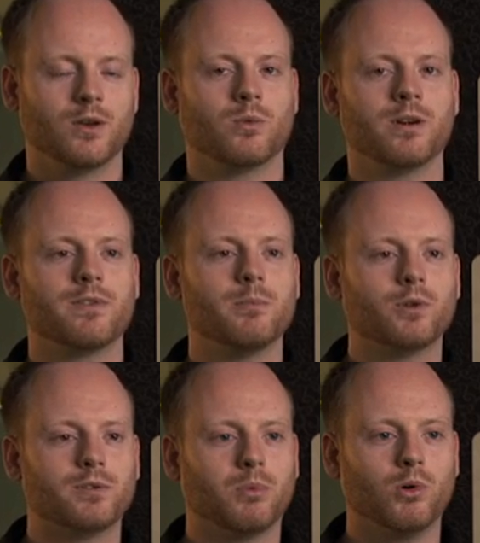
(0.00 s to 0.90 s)
One of the
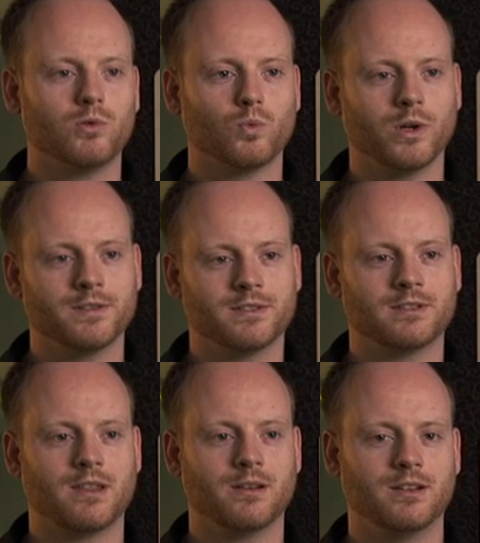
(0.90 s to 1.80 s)
most important ones is
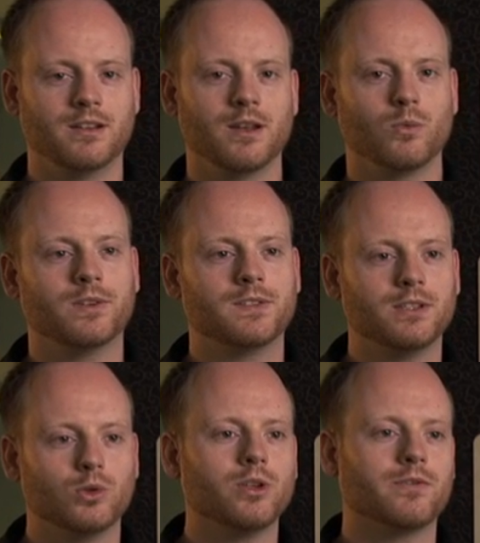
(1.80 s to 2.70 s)
that we see
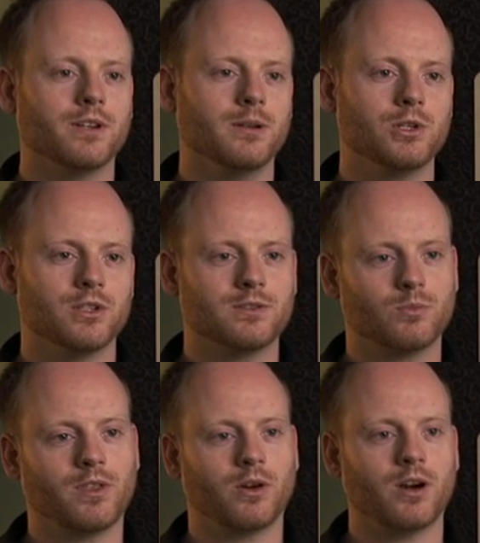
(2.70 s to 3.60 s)
two different images
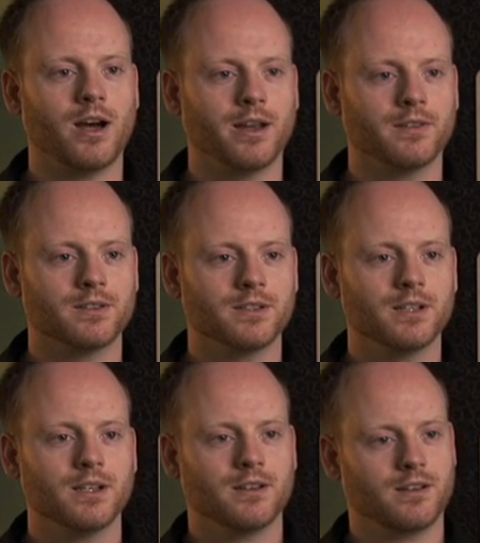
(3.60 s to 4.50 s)
with our eyes.
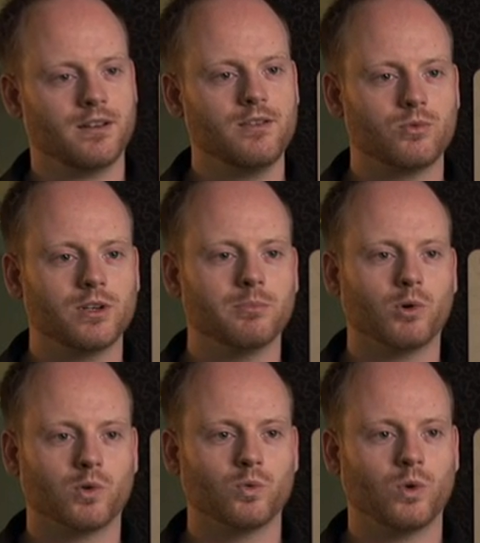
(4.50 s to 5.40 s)
Another really
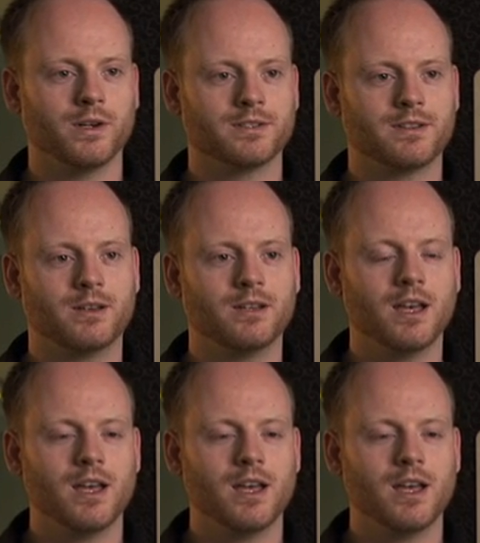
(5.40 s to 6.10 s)
important one is that